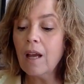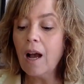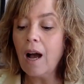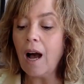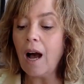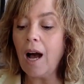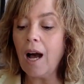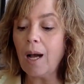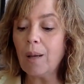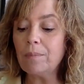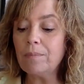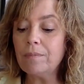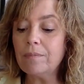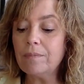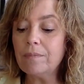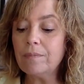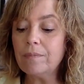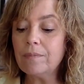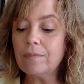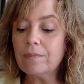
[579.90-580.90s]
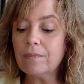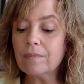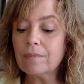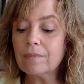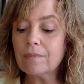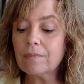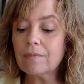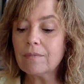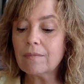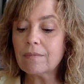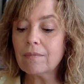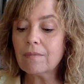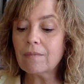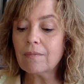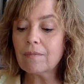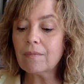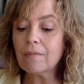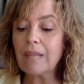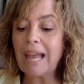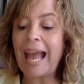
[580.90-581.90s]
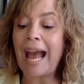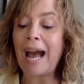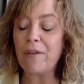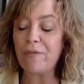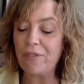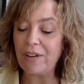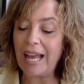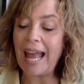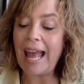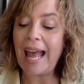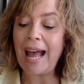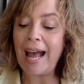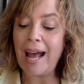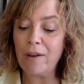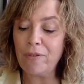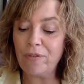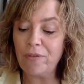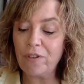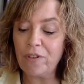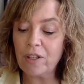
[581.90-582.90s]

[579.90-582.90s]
Half and half.